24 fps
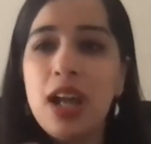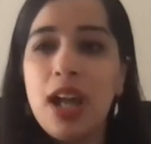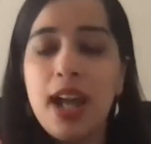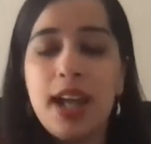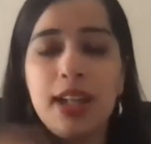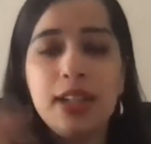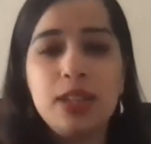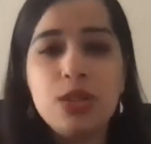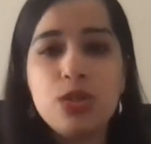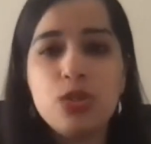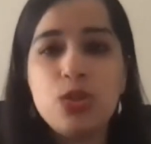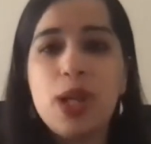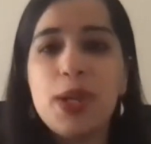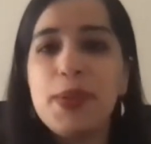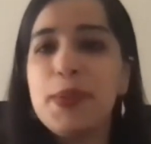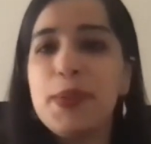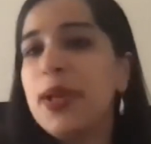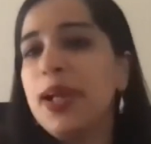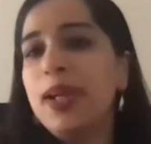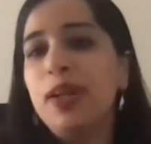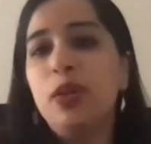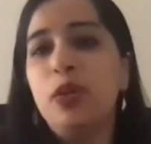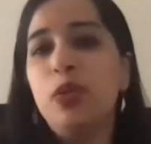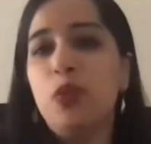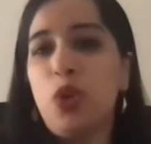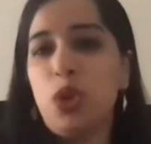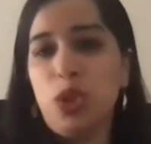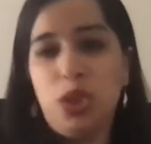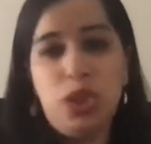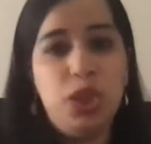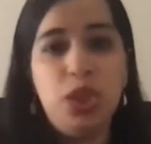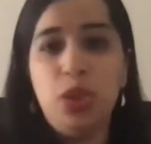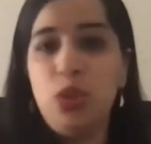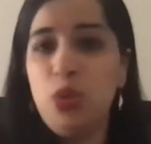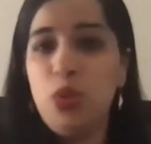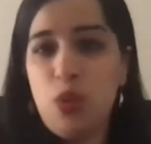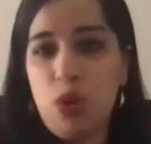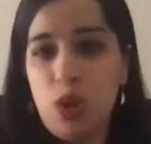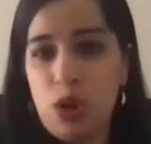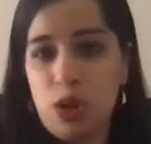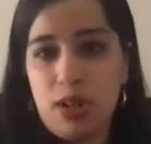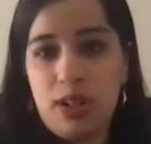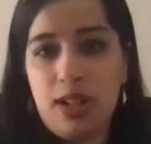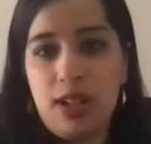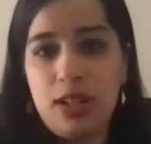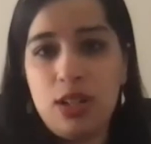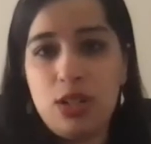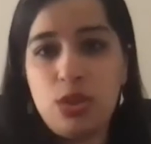And you swipe right on what you
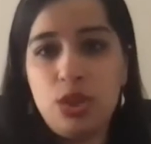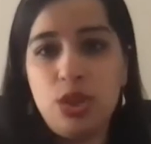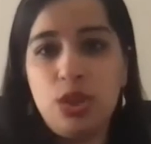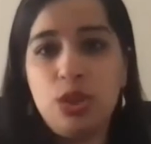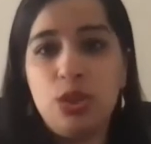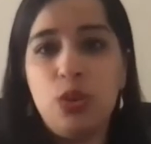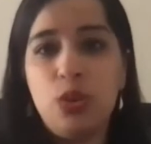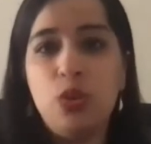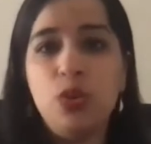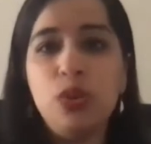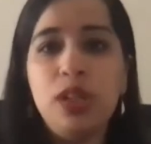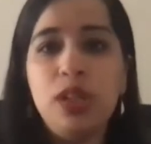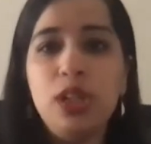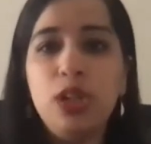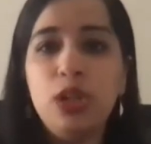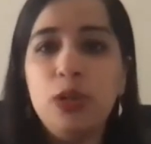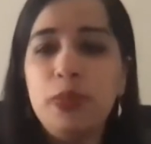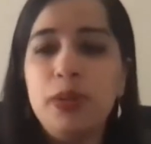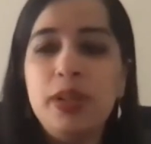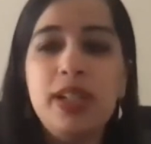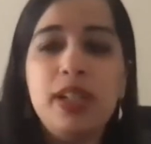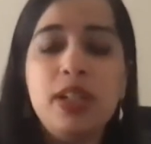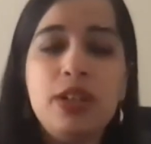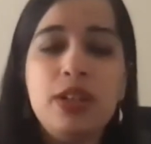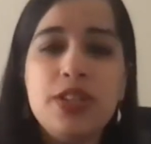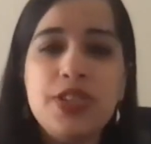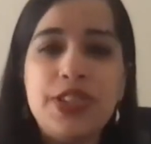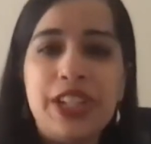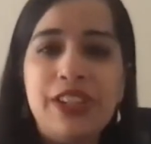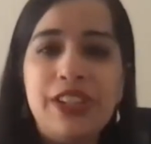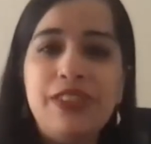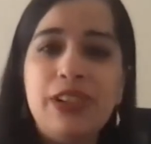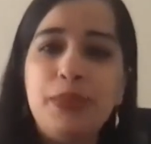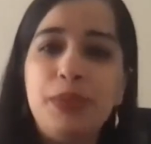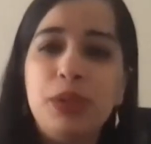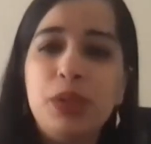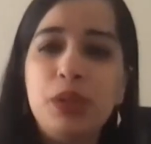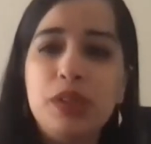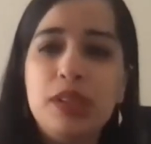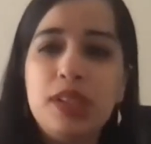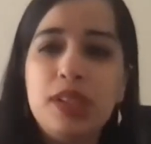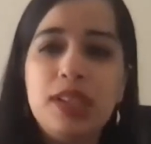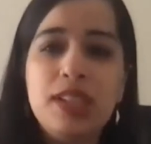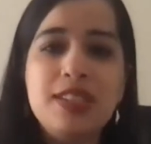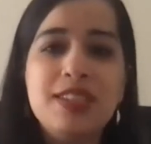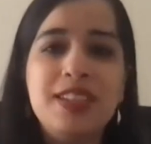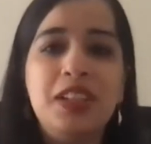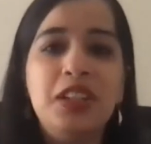want, and so you're only opening yourself up to
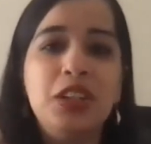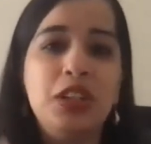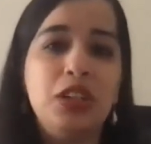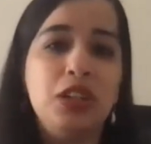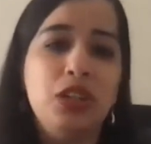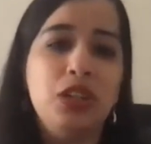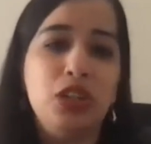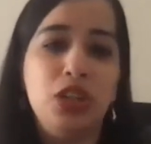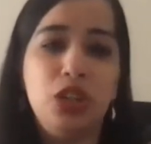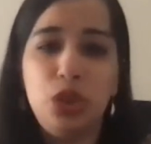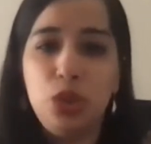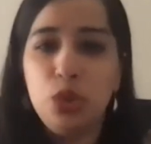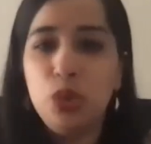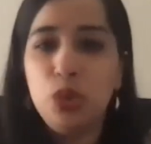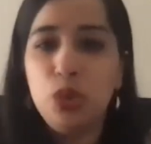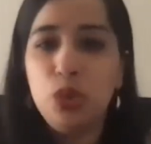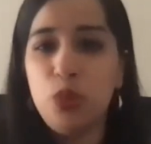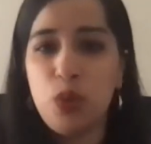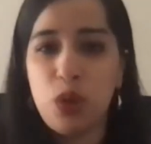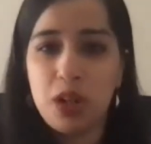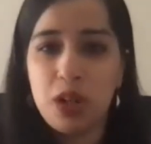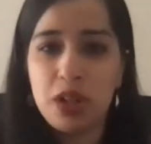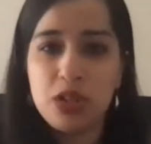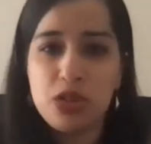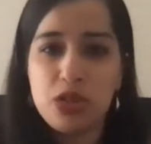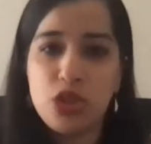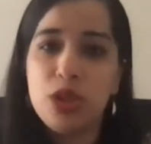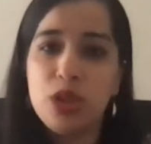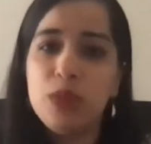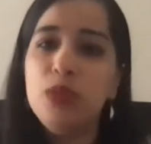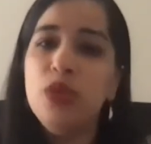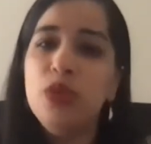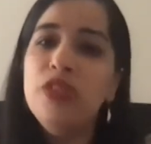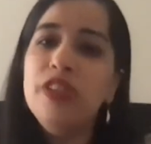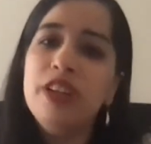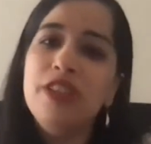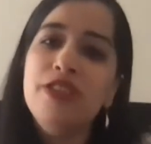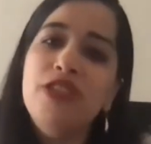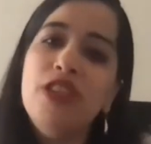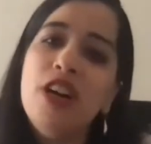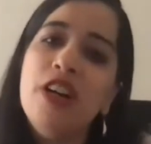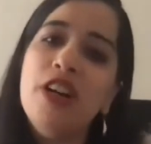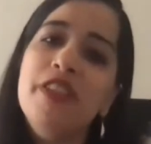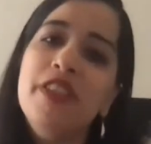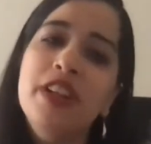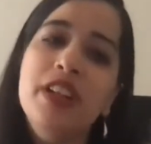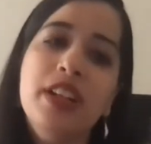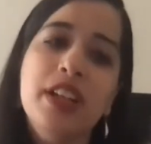things that you want. So you're moving
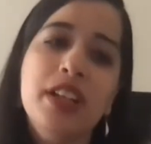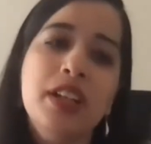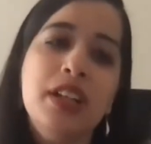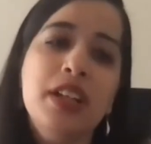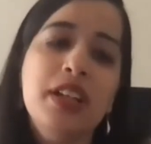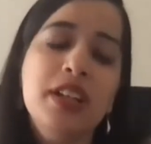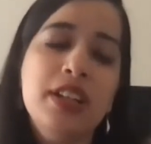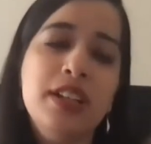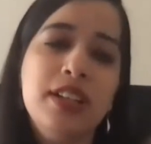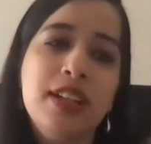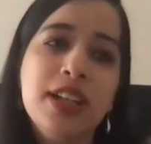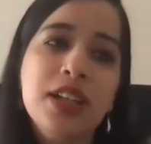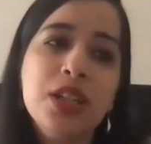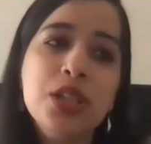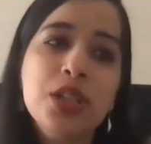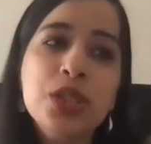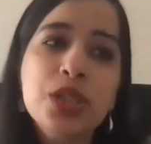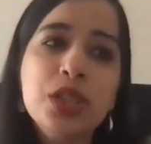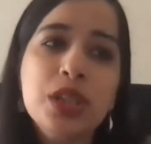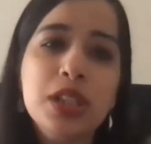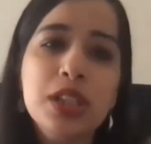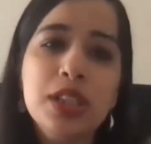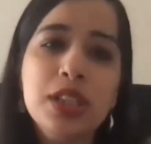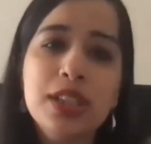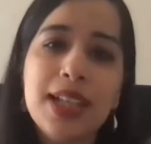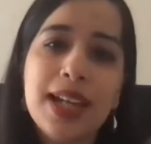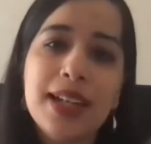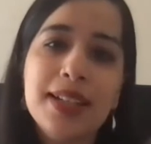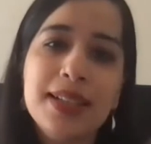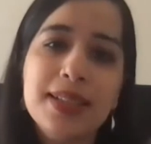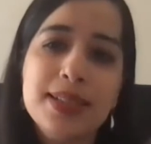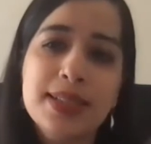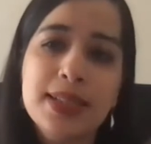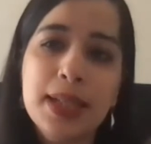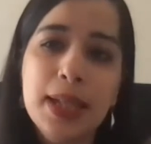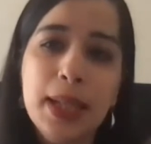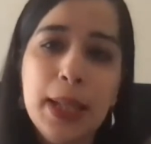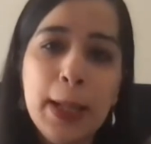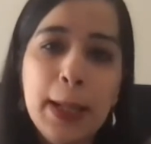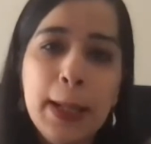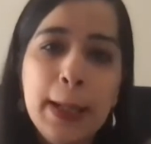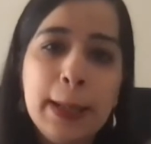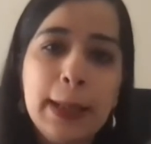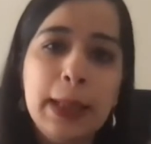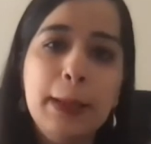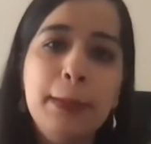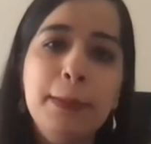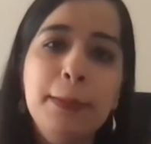forward in a direction that's
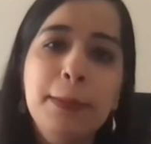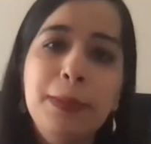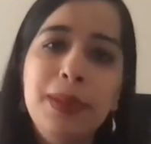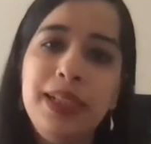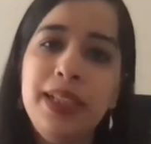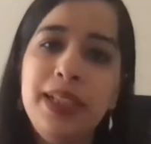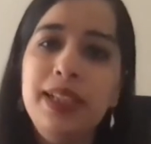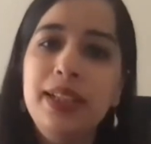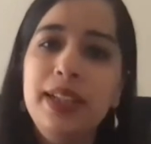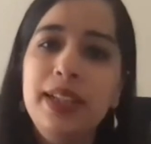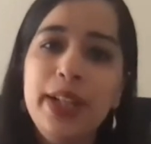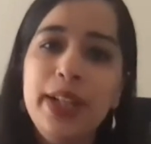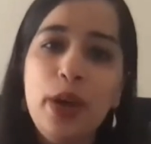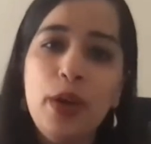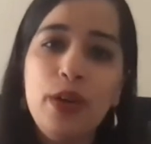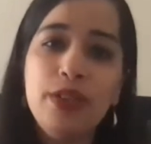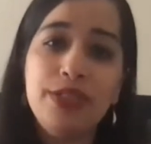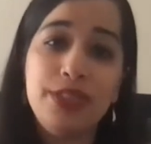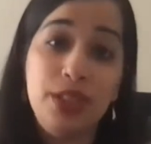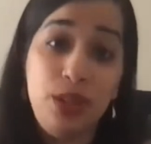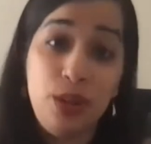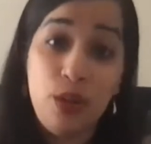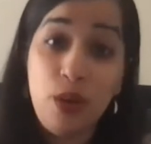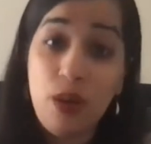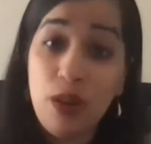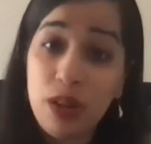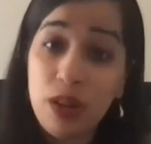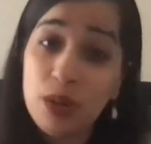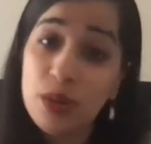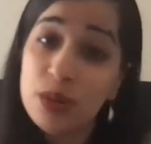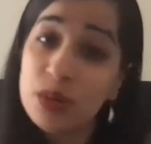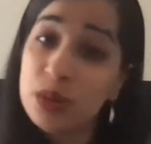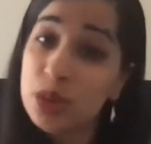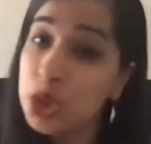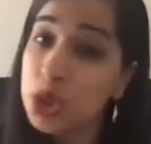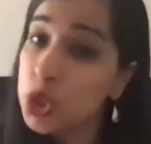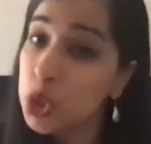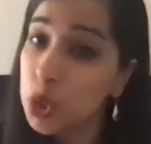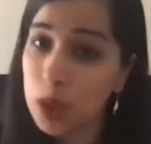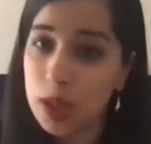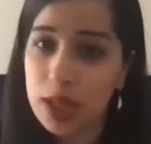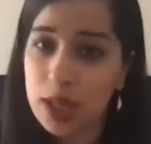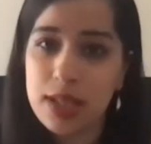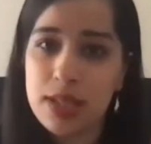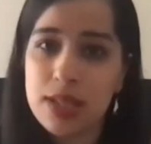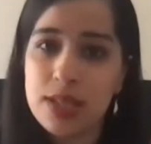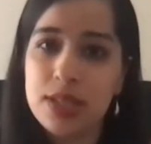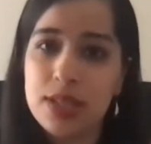completely of your own
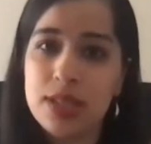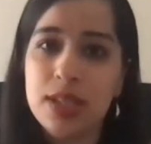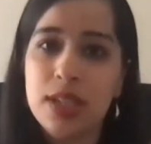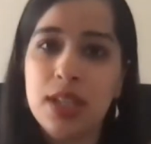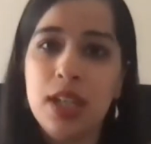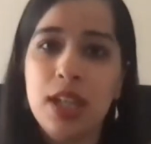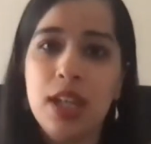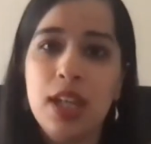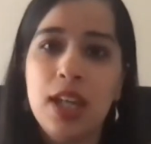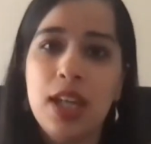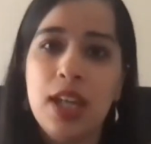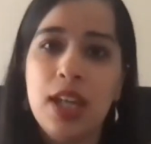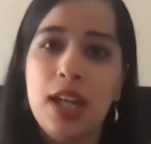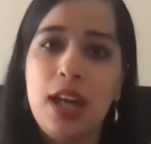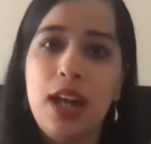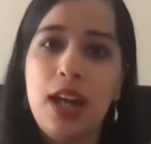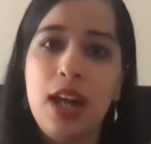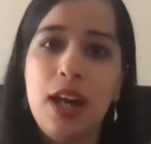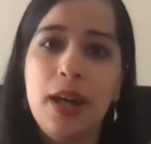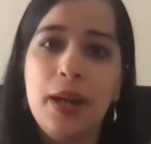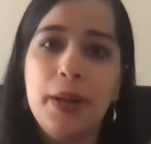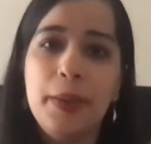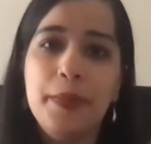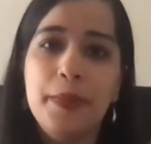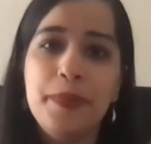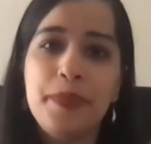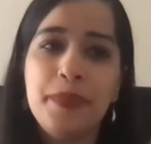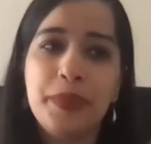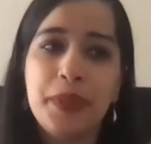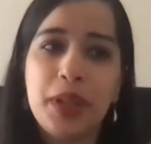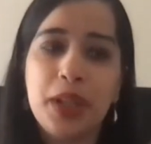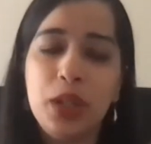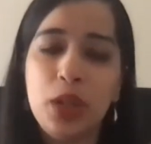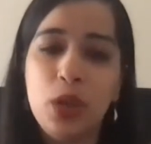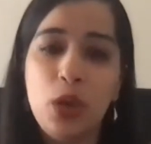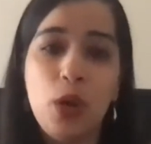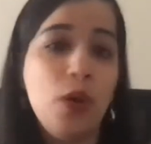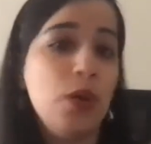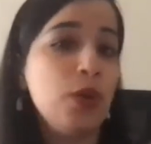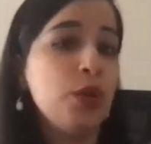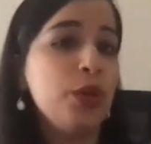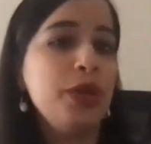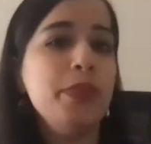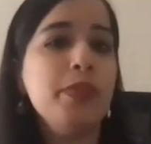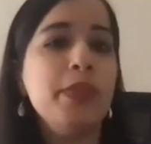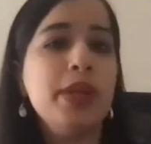choice, your own